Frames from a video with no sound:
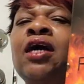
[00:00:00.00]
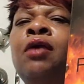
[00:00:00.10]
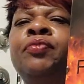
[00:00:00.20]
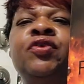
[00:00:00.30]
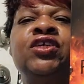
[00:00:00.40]

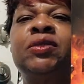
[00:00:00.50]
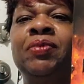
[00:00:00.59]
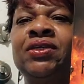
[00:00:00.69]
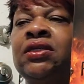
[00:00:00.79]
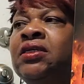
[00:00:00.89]
computer
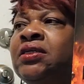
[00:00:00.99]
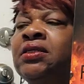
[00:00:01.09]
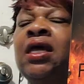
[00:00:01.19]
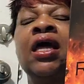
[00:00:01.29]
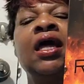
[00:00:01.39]

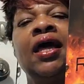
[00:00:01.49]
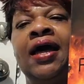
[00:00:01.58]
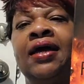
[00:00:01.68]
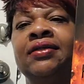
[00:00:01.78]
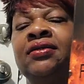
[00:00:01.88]
specialist,
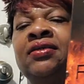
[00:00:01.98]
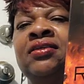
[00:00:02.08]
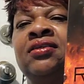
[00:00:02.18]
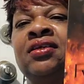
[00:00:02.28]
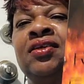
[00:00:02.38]
and
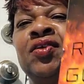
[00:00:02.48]
he's